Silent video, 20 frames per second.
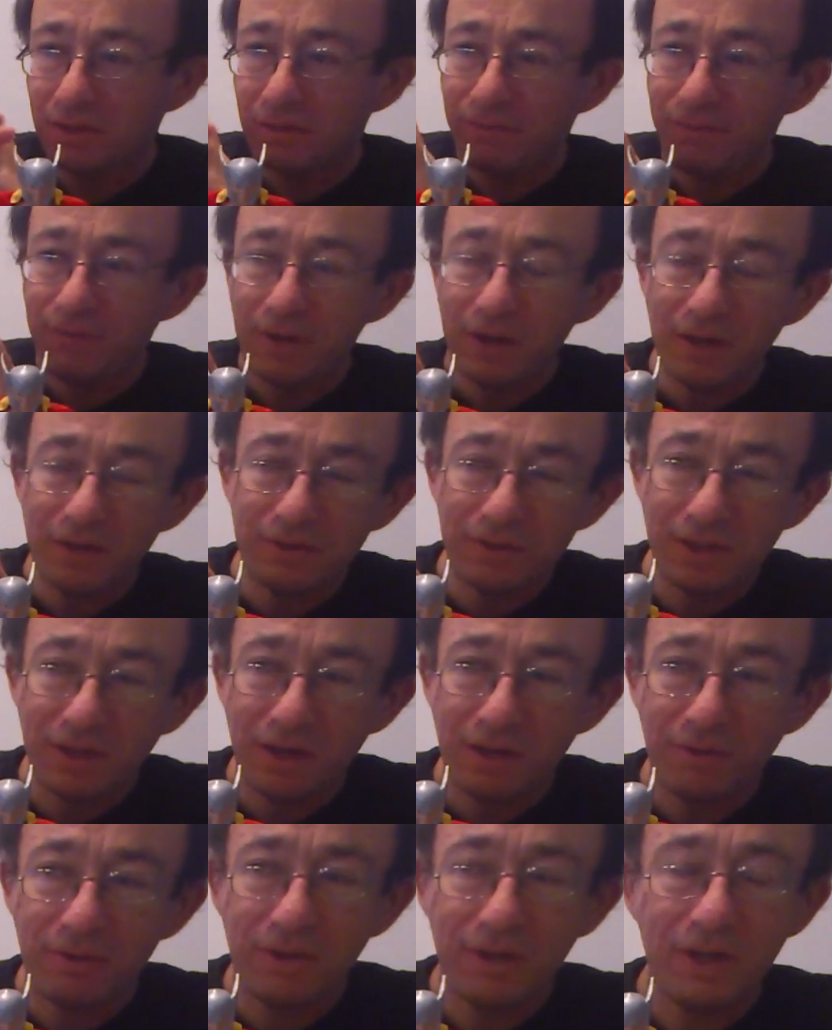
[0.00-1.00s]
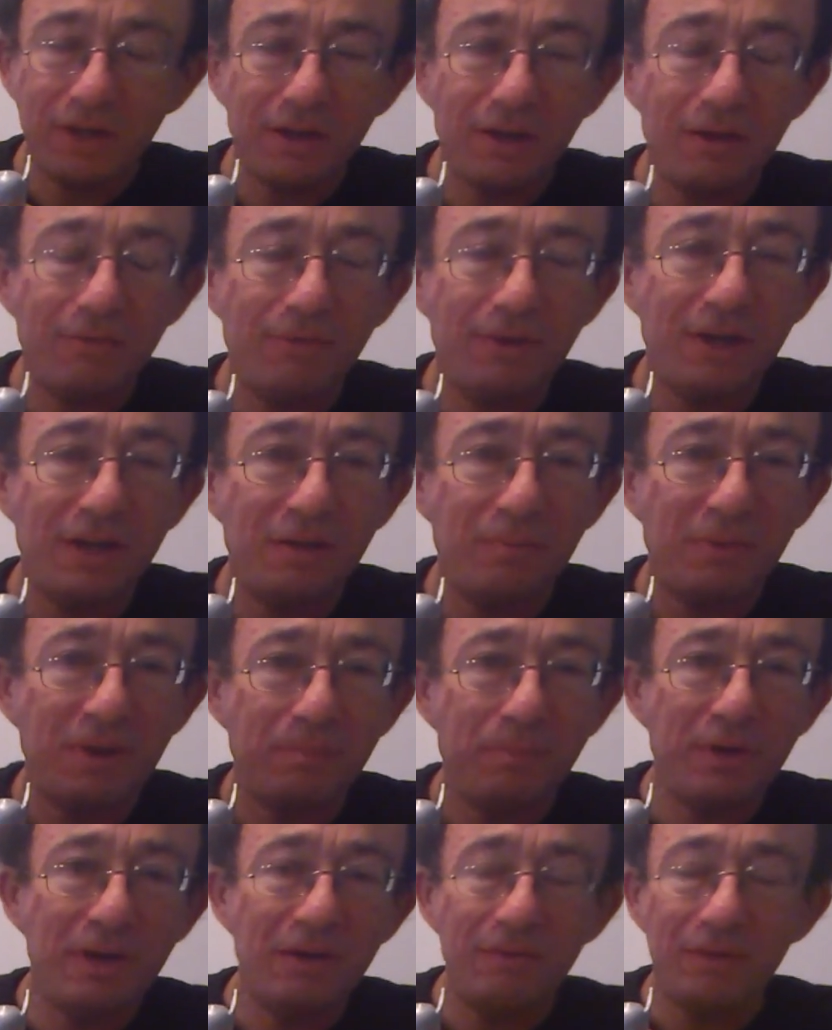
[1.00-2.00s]
figures that I already covered in my
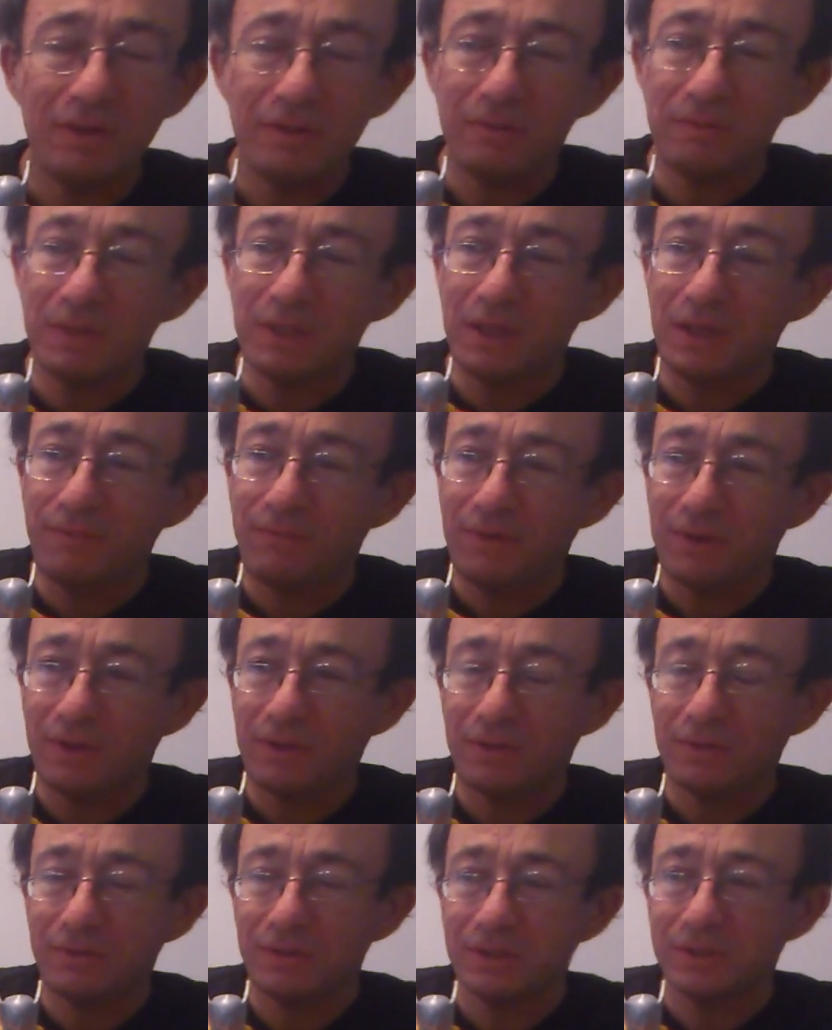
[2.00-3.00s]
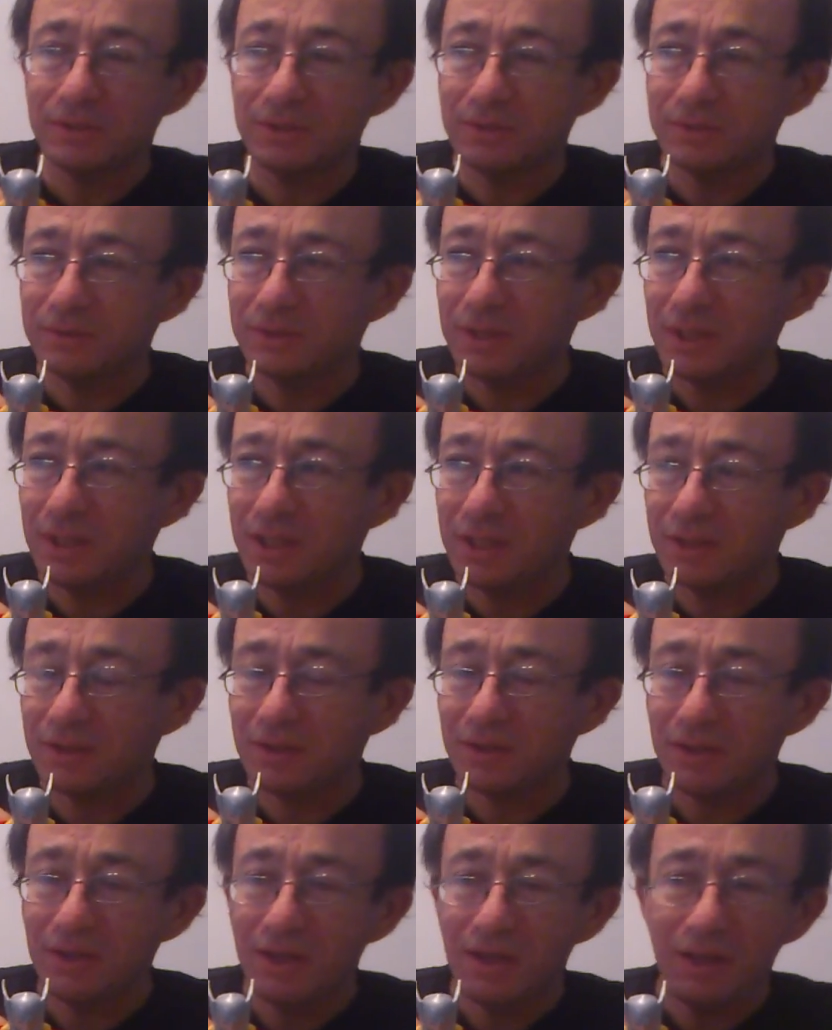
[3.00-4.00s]
previous video if you had the chance to see
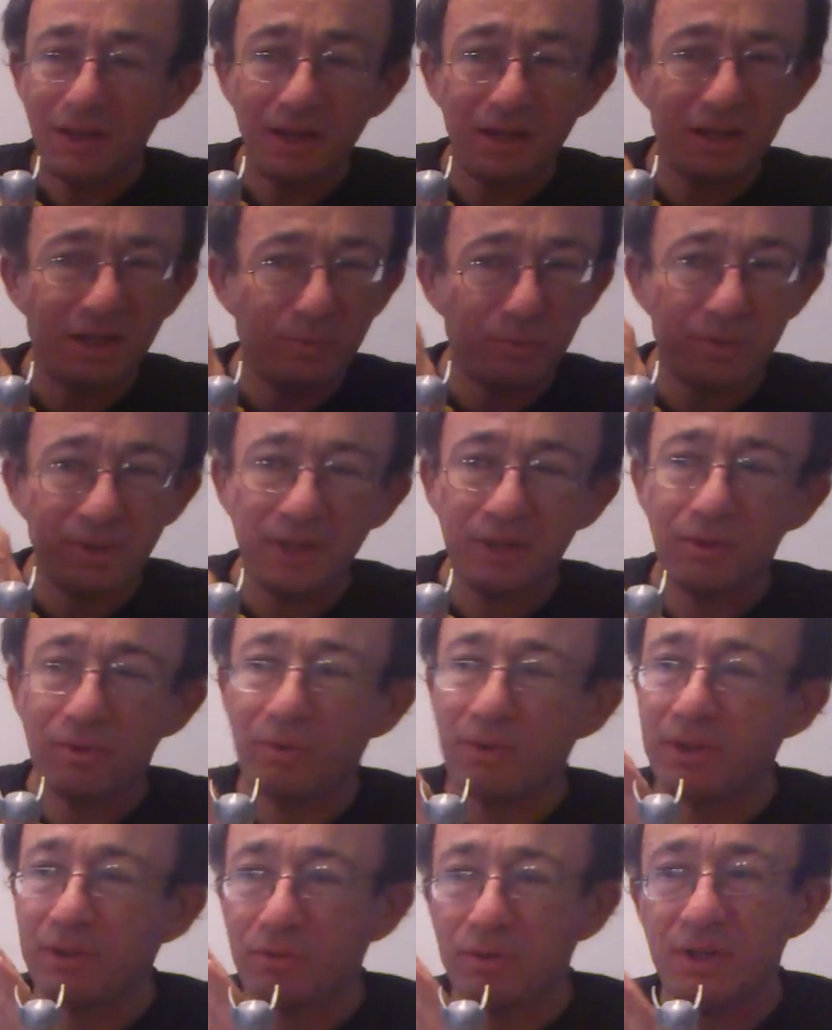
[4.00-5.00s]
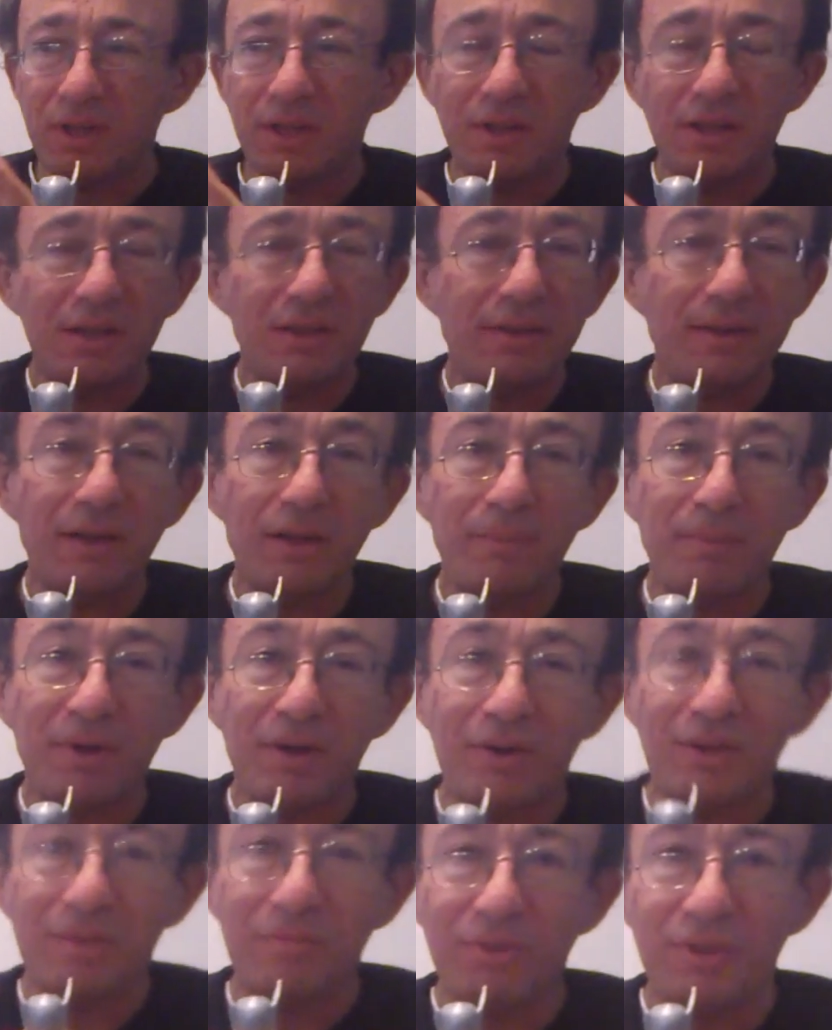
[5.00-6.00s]
it, and I will not go into any detail
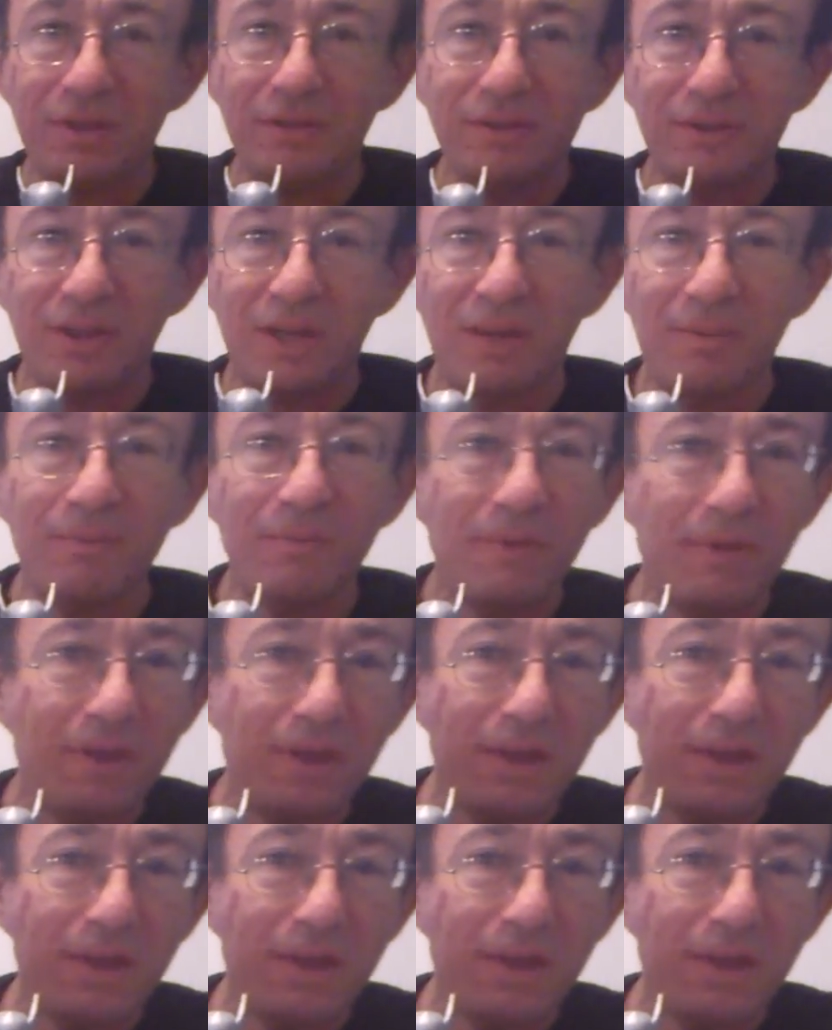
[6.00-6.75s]
about them this time.